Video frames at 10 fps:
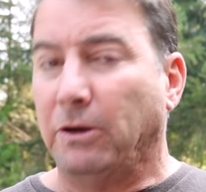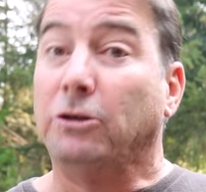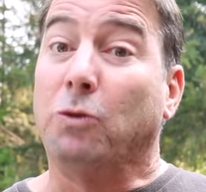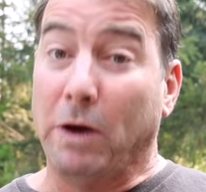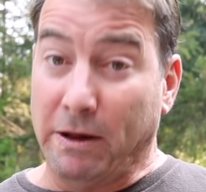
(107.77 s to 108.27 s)

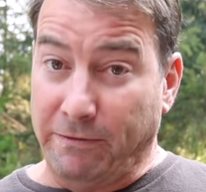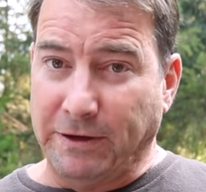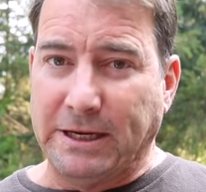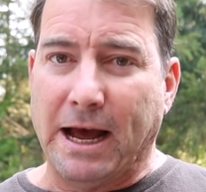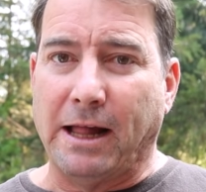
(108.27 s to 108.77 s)
12
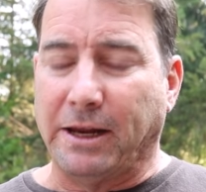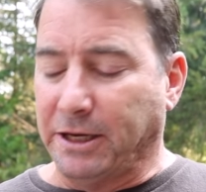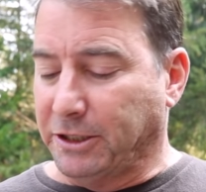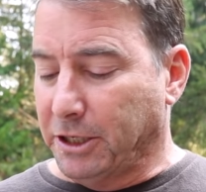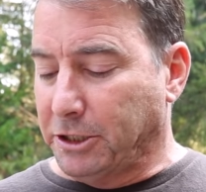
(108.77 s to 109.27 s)

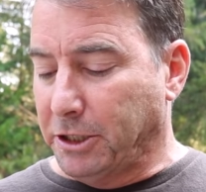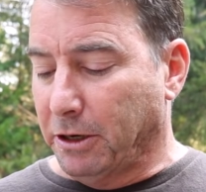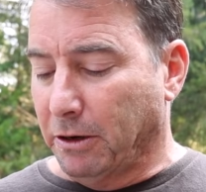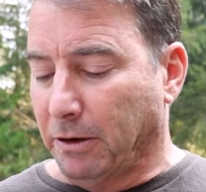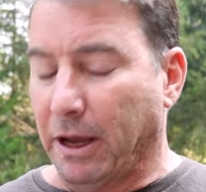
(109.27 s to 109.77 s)
fatalities this
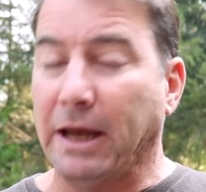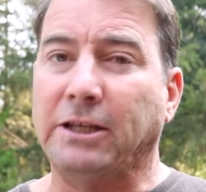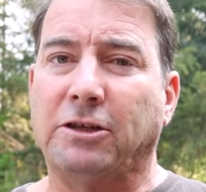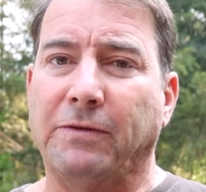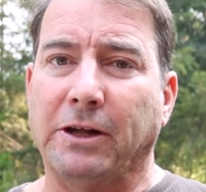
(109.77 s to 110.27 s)
year, 8
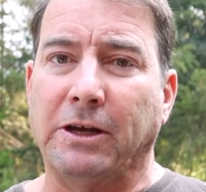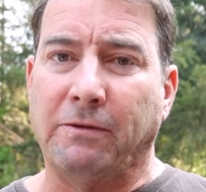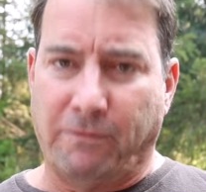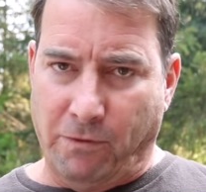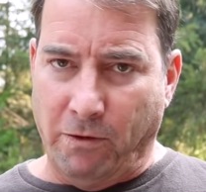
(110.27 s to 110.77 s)
civilian,
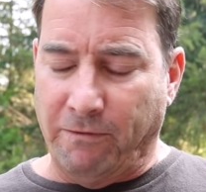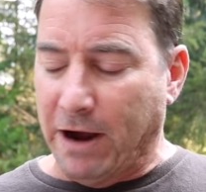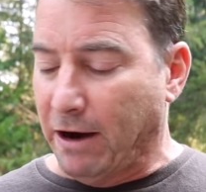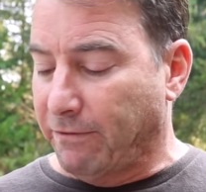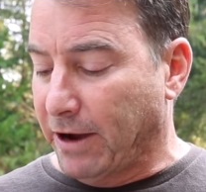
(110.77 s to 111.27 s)
4
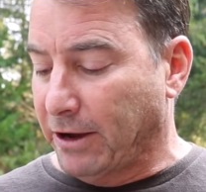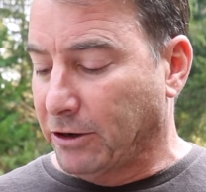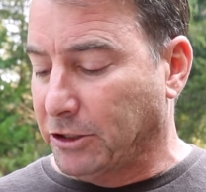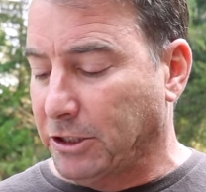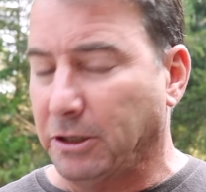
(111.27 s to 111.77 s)

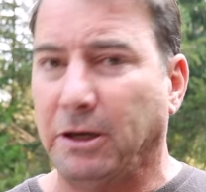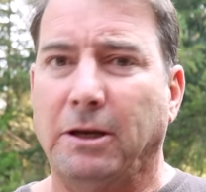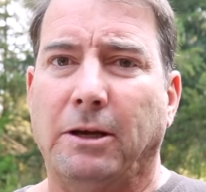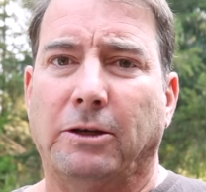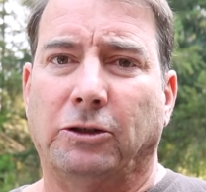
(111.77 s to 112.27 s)
firefighters,
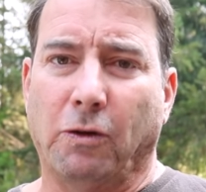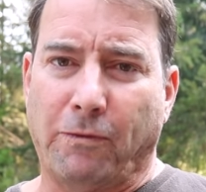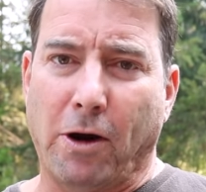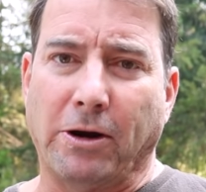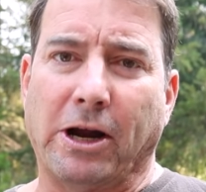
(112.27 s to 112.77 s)
so
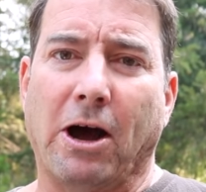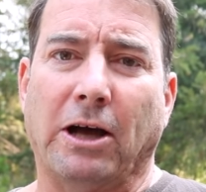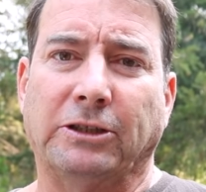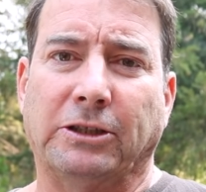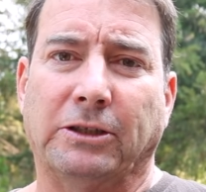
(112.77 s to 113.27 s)
far at a
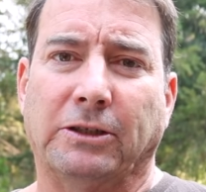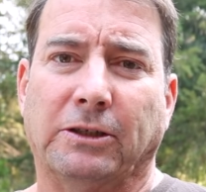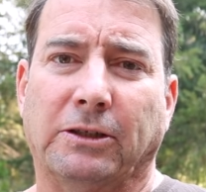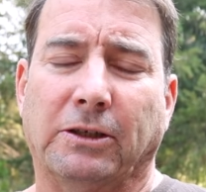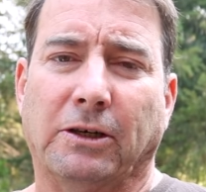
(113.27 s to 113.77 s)
cost
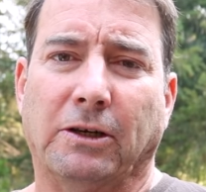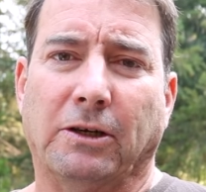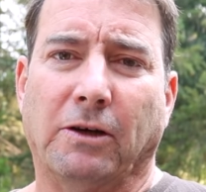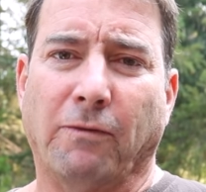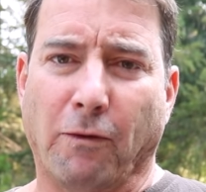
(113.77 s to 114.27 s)

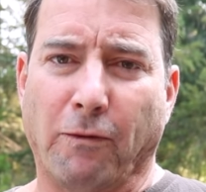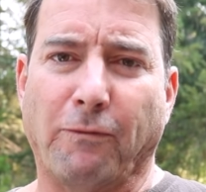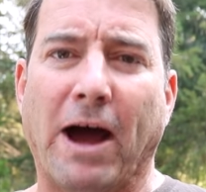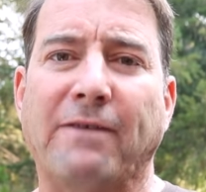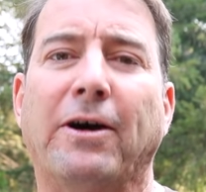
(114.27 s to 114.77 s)
of over
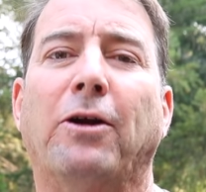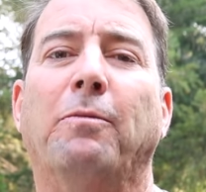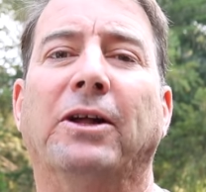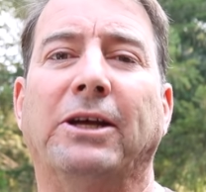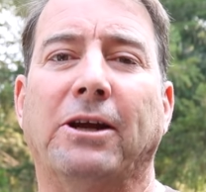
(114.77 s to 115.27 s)
$500
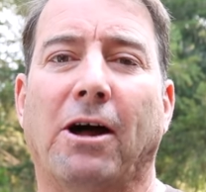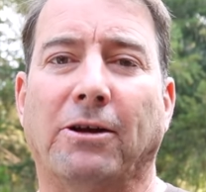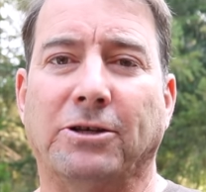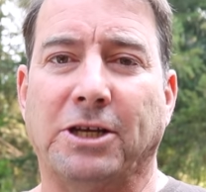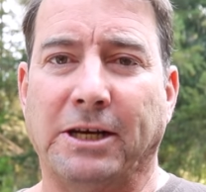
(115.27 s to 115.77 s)
million
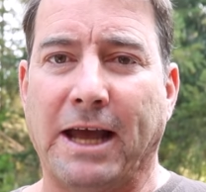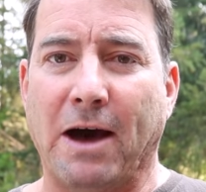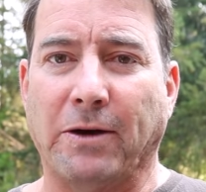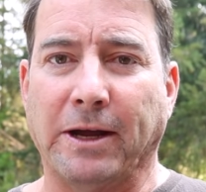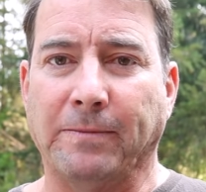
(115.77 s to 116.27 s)
and
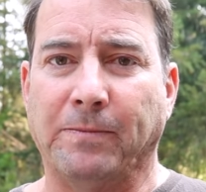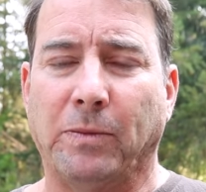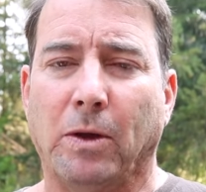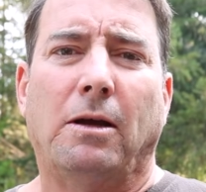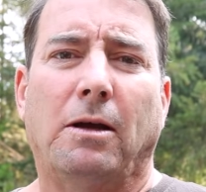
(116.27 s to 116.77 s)
counting.
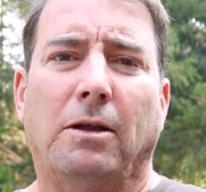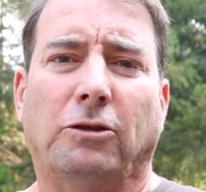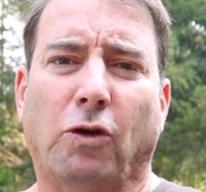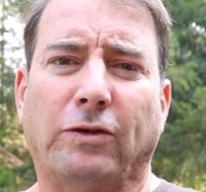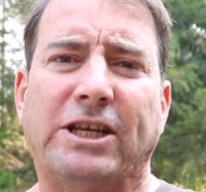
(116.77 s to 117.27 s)

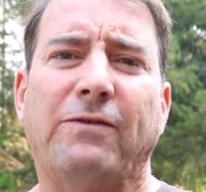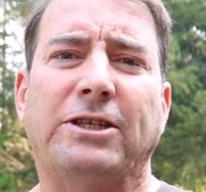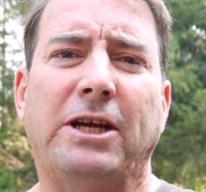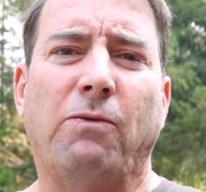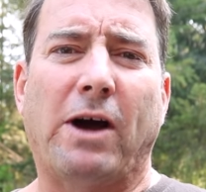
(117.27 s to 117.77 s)
There's over
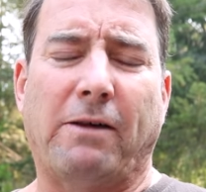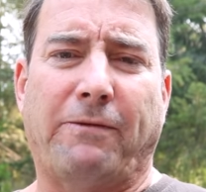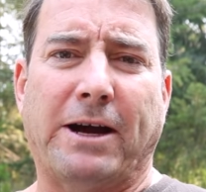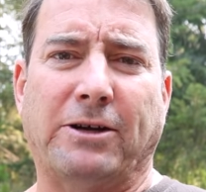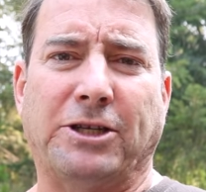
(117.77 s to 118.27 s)
17
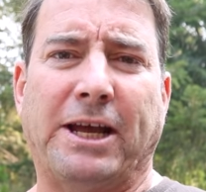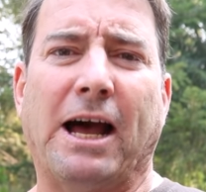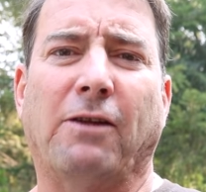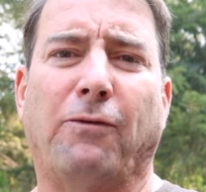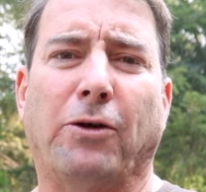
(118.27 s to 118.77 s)
wildfires in
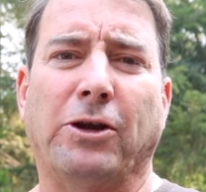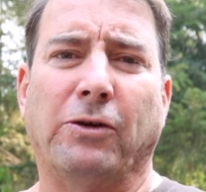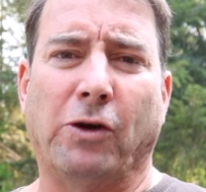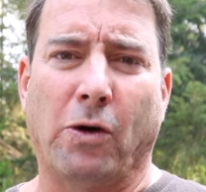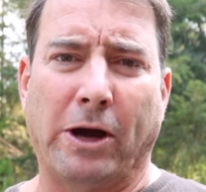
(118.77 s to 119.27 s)

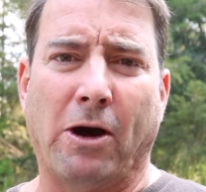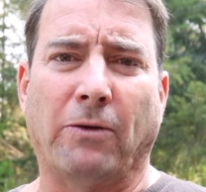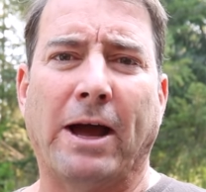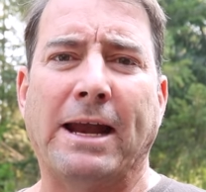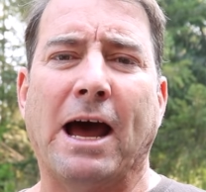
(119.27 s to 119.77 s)
California going on
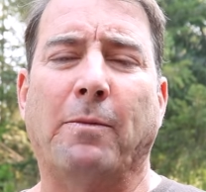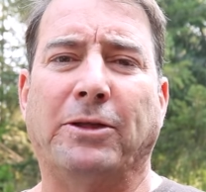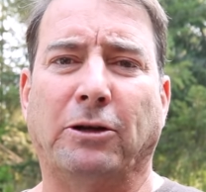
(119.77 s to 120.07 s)
right now, but